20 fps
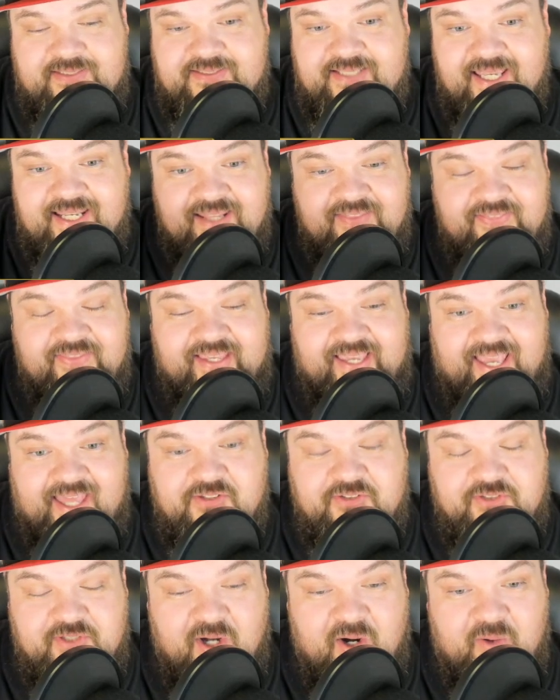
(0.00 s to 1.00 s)
stayed in the
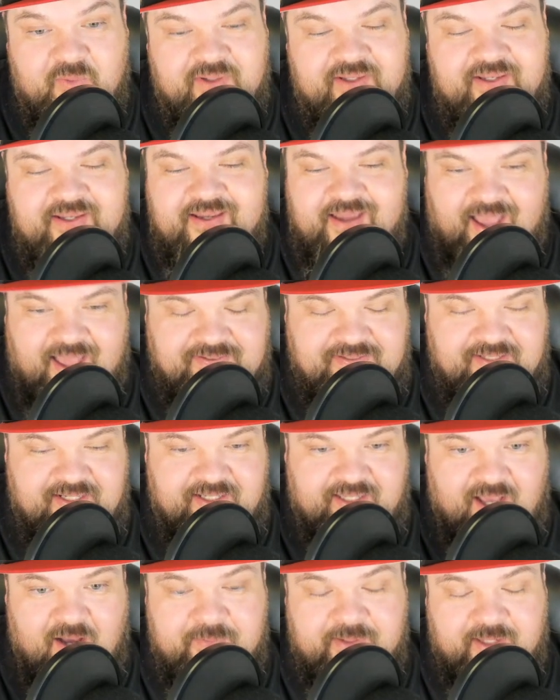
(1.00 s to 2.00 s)
end zone instead
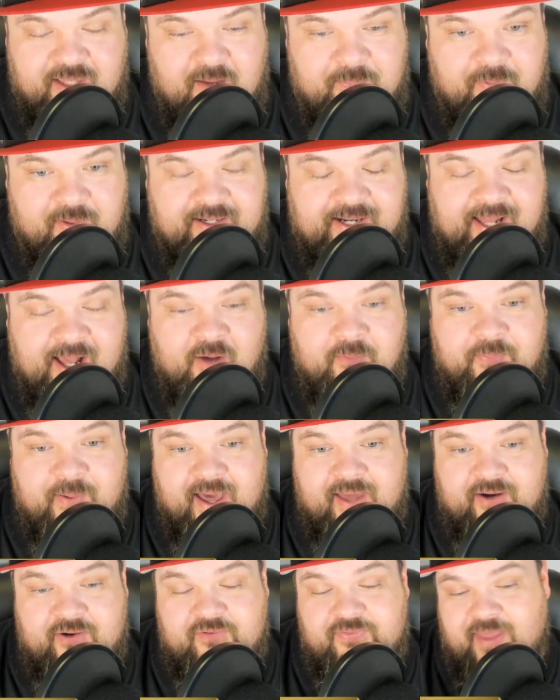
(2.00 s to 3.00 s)
of coming up on an out
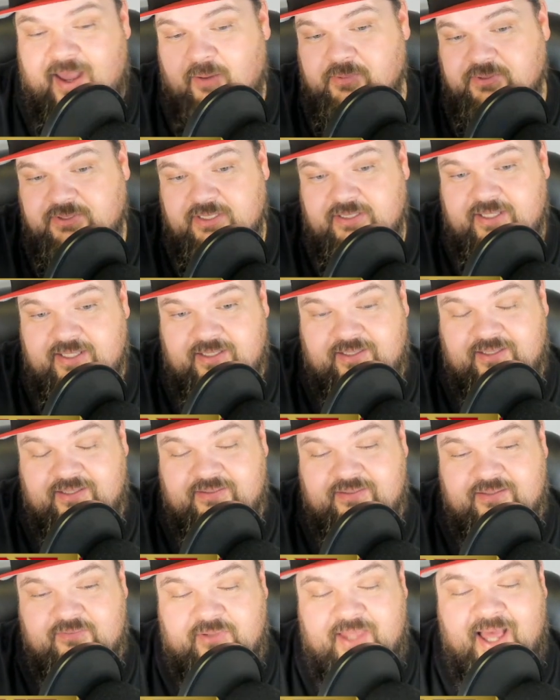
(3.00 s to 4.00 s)
pattern. That was in
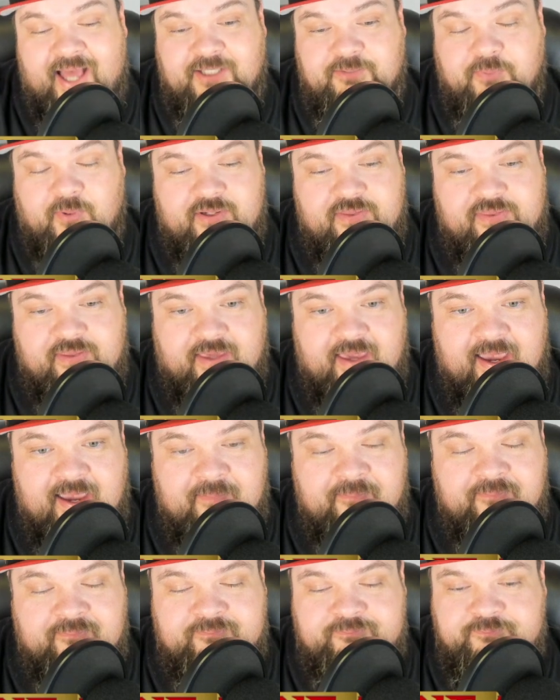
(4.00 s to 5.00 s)
the last part of the
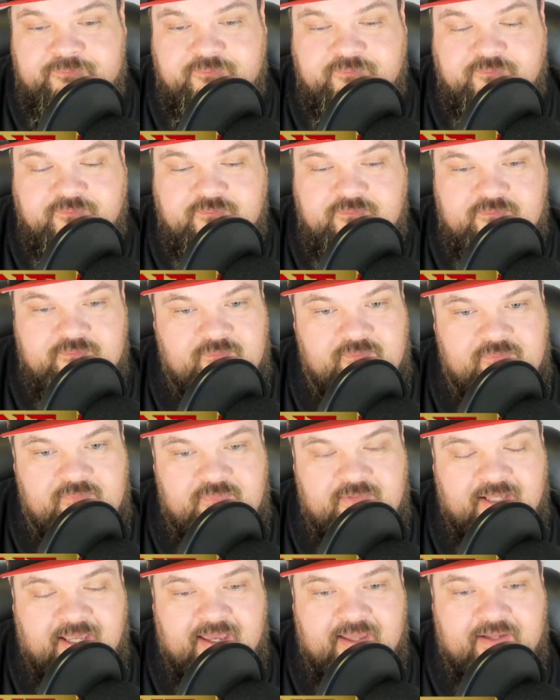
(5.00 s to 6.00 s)
game.
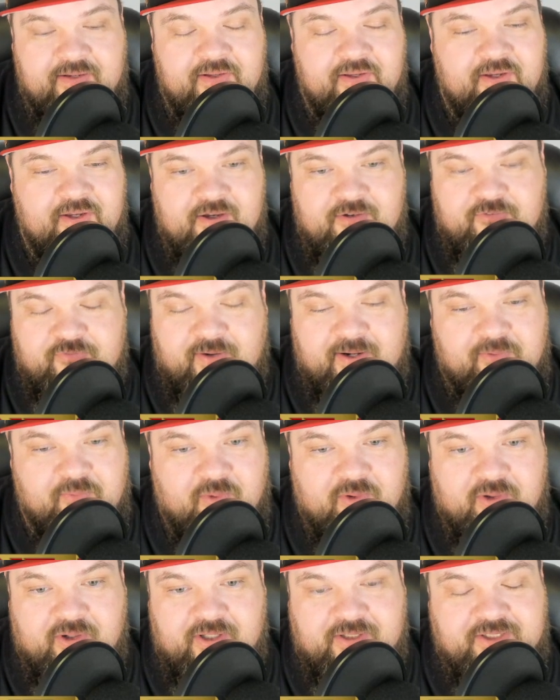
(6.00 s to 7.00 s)
And Fred
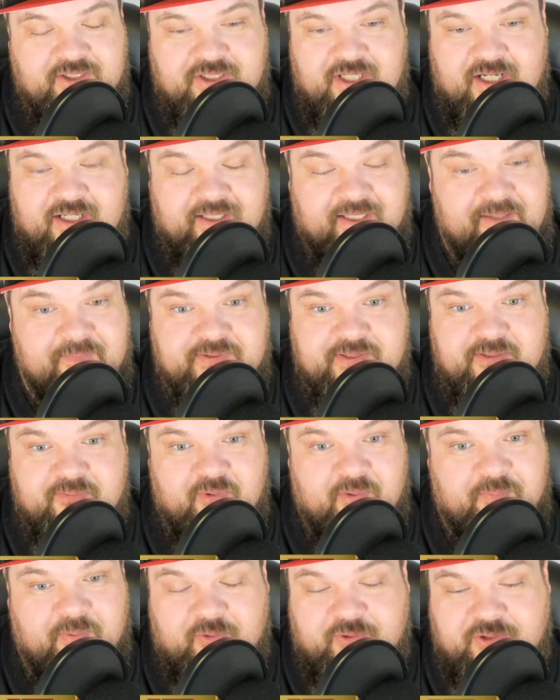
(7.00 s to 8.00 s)
Warner and Tashawn Gibson
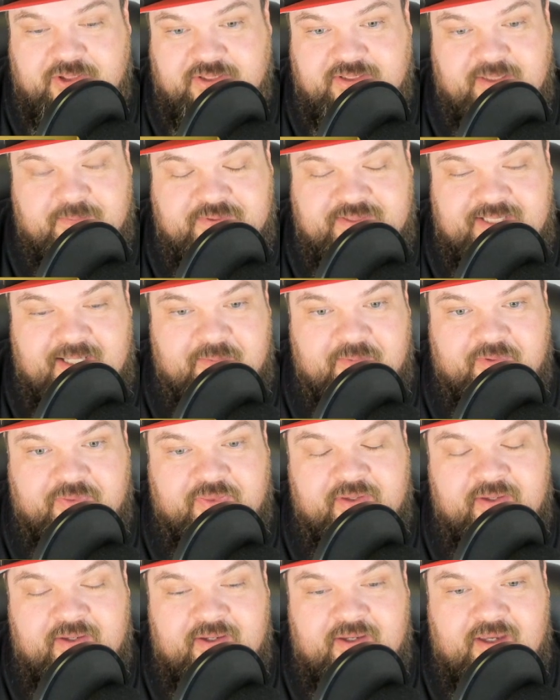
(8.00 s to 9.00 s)
were both just upset
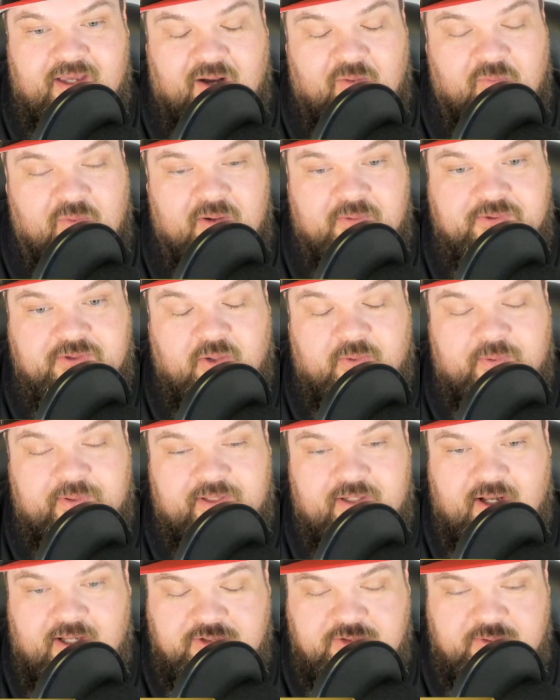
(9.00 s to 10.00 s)
with what was
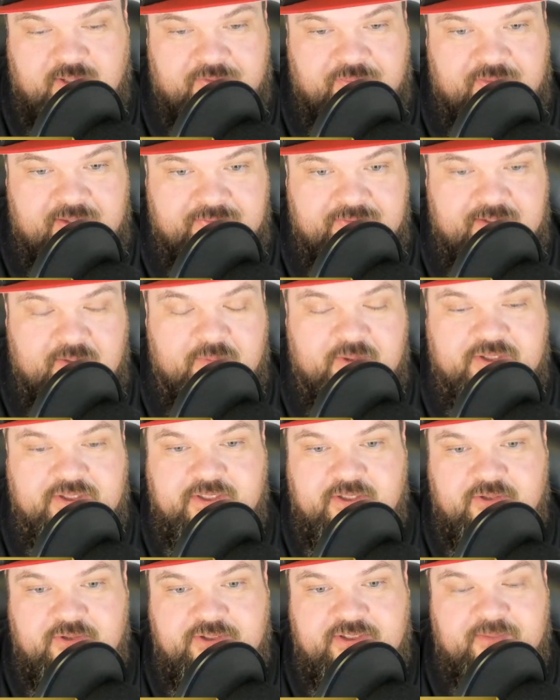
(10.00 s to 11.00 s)
going on. So I think there was
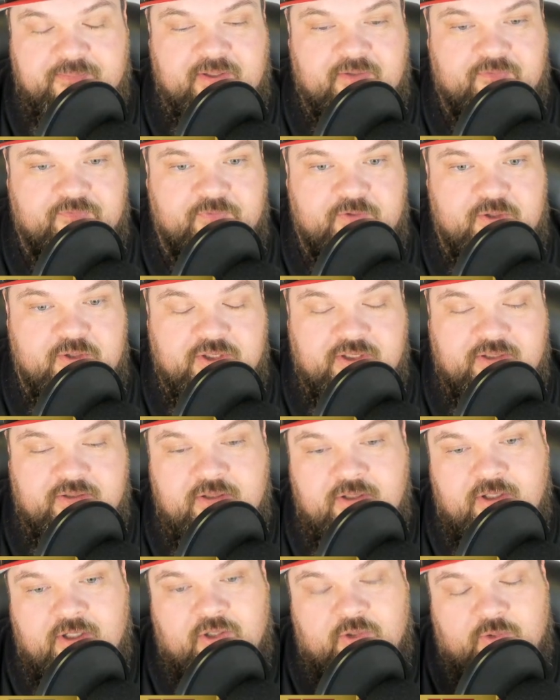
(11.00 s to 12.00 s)
still some
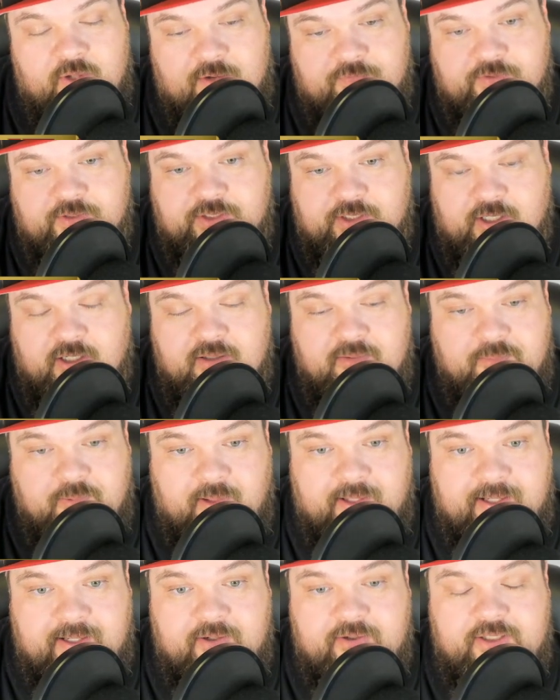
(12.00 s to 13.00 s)
confusion. You have a young
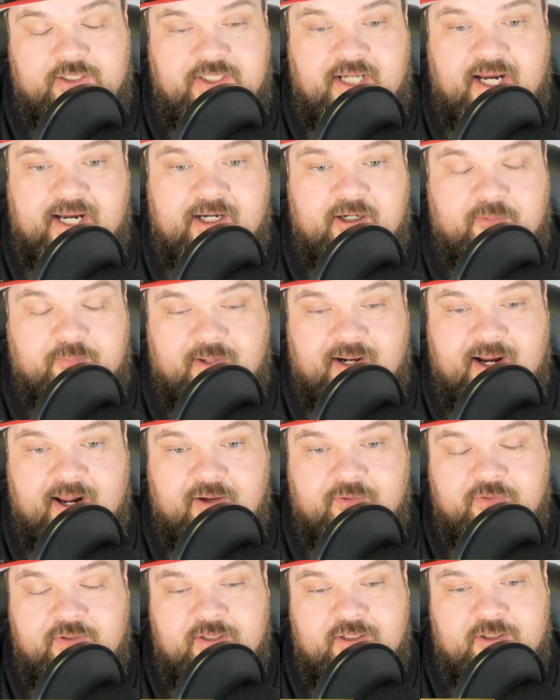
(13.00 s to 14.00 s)
player in Jair
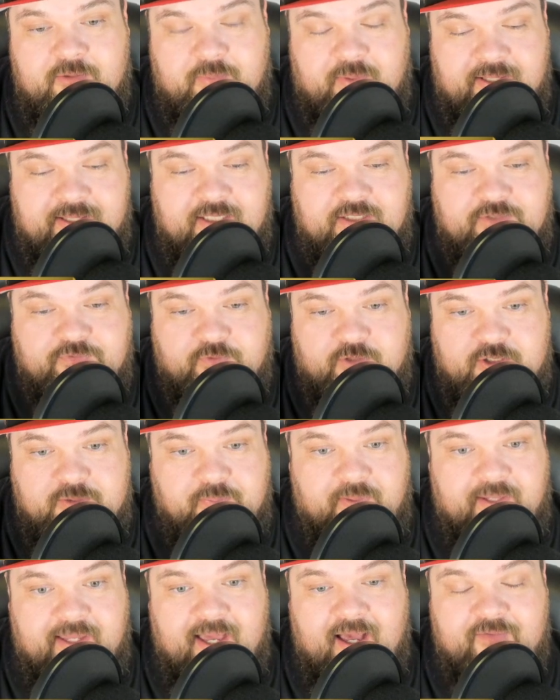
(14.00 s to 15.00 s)
Brown playing his
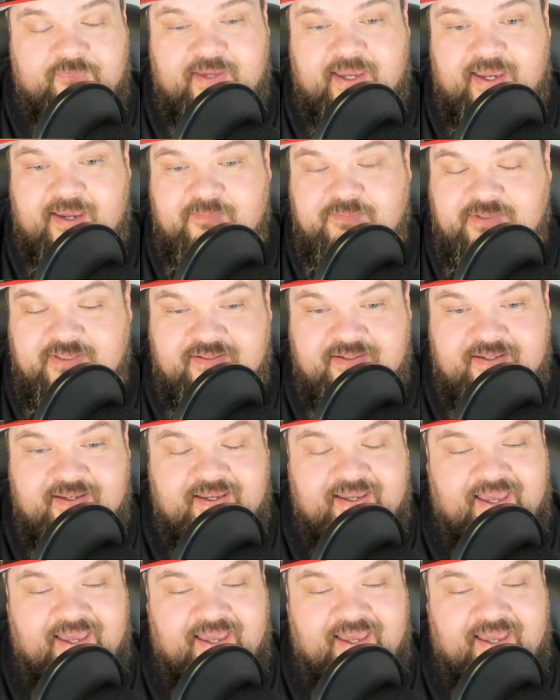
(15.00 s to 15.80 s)
first playoff games, and